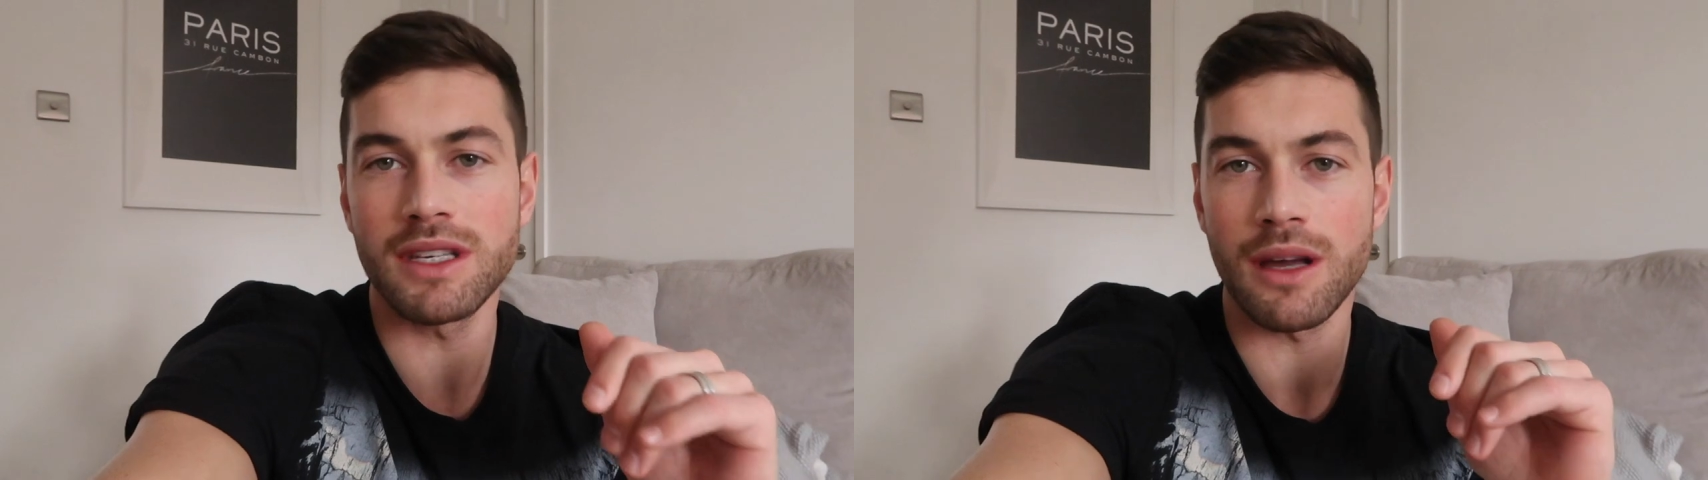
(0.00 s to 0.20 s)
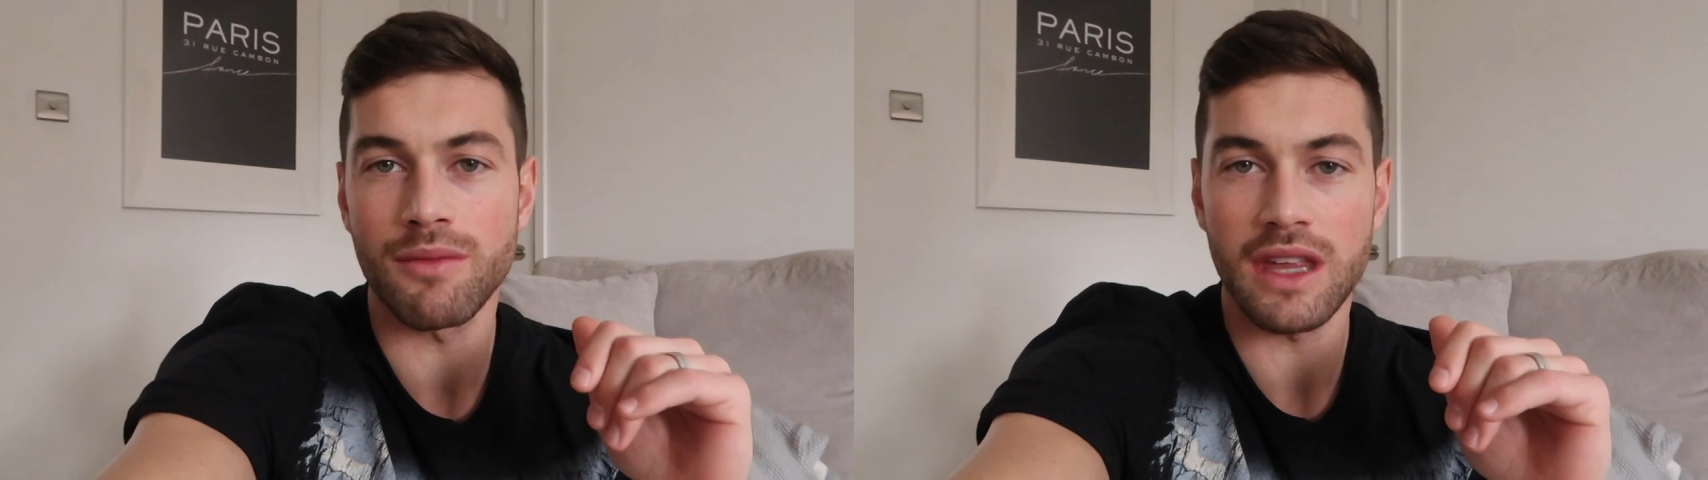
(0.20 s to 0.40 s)
to be
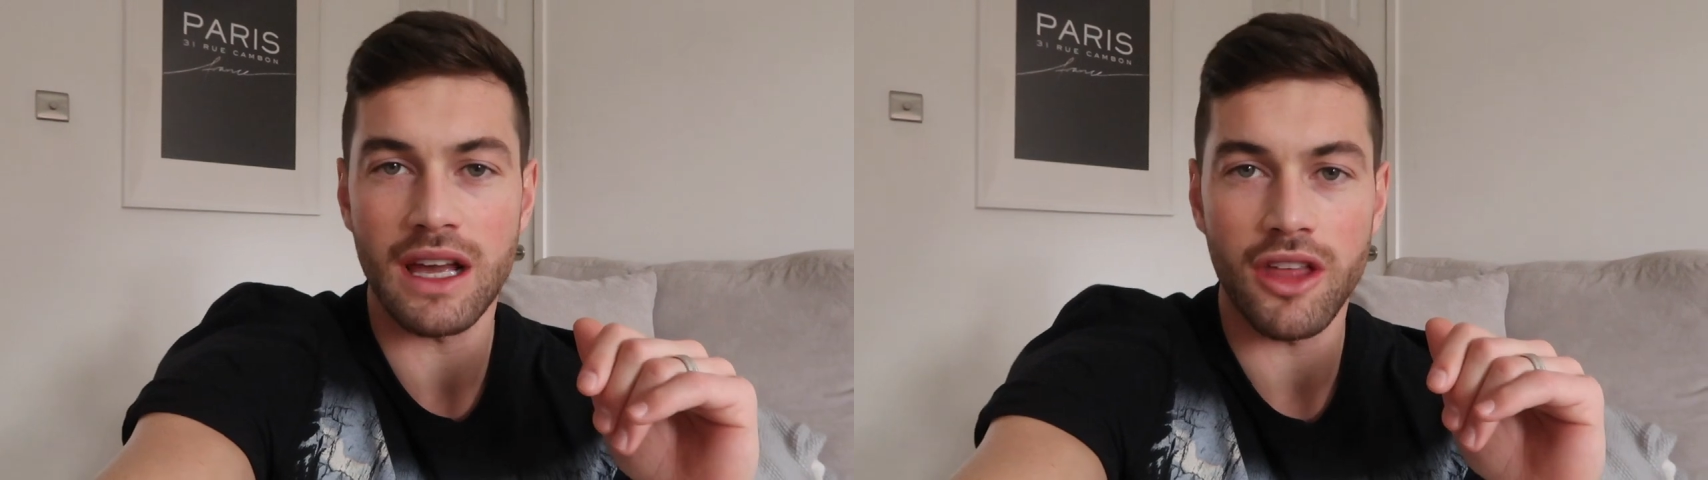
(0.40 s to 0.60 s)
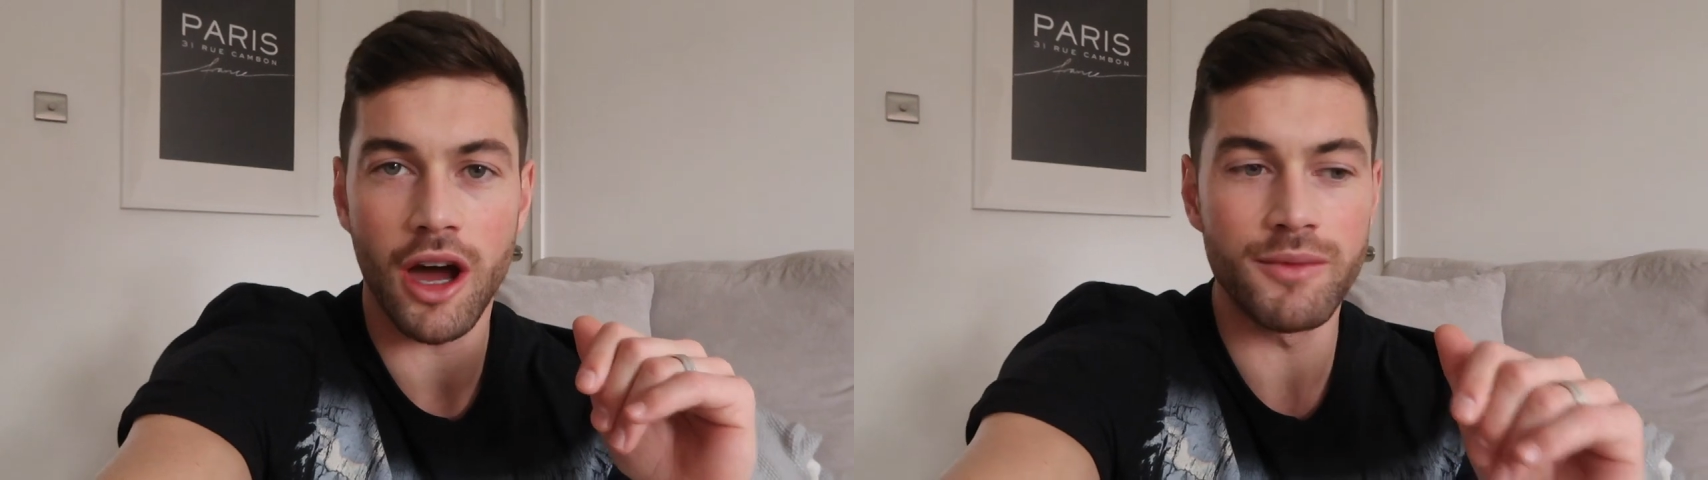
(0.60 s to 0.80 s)

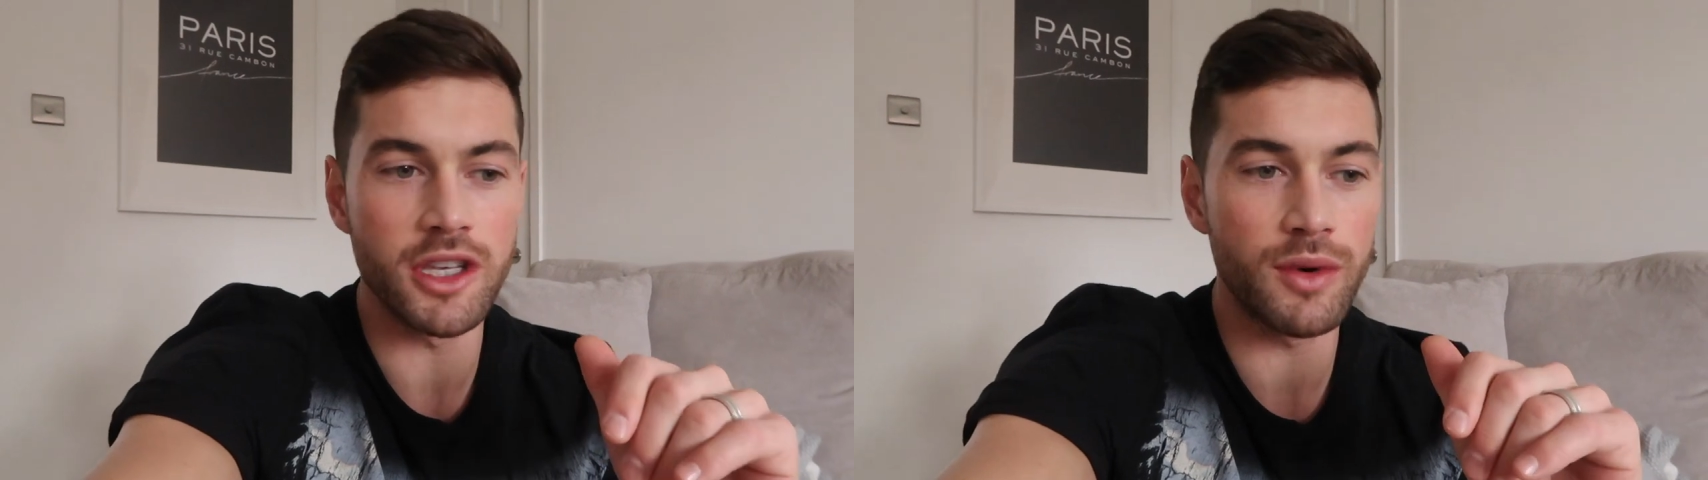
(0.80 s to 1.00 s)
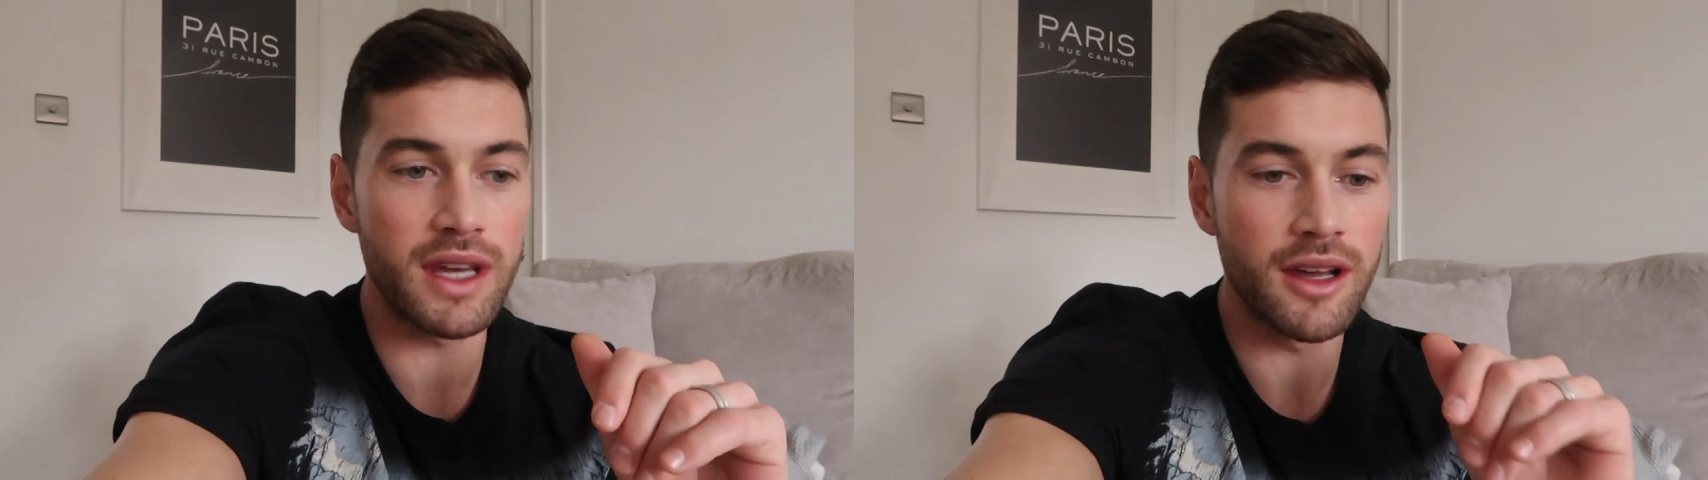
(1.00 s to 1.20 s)
something that I'm
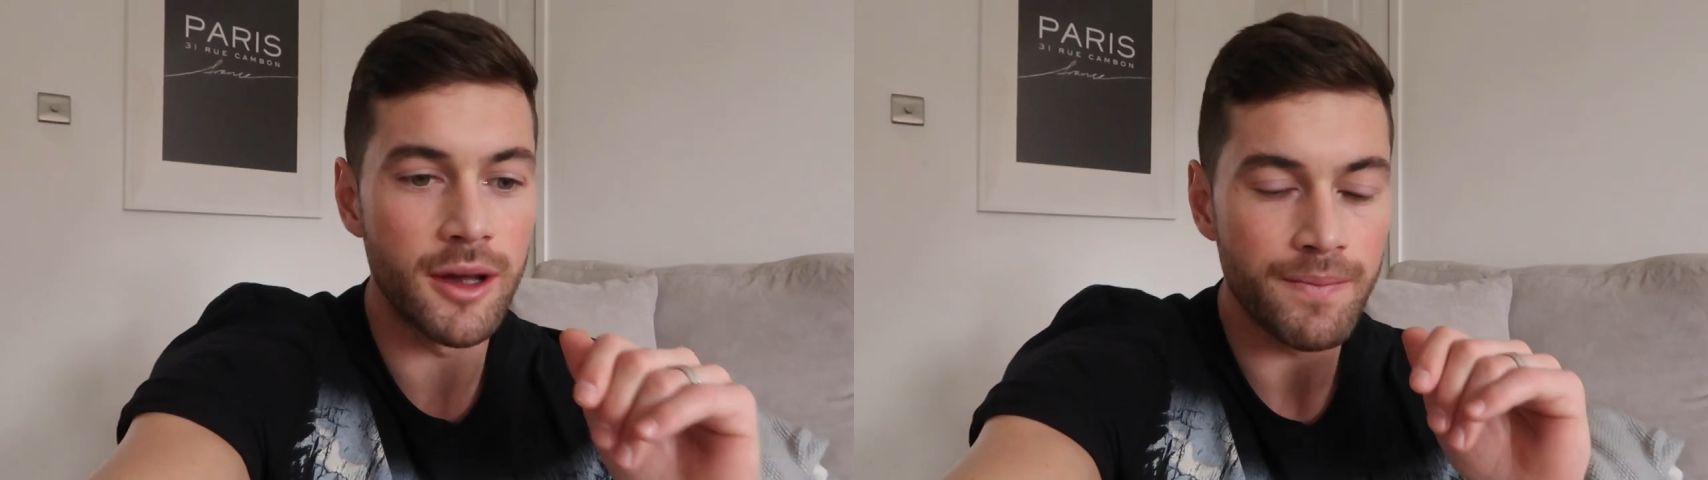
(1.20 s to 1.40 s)
doing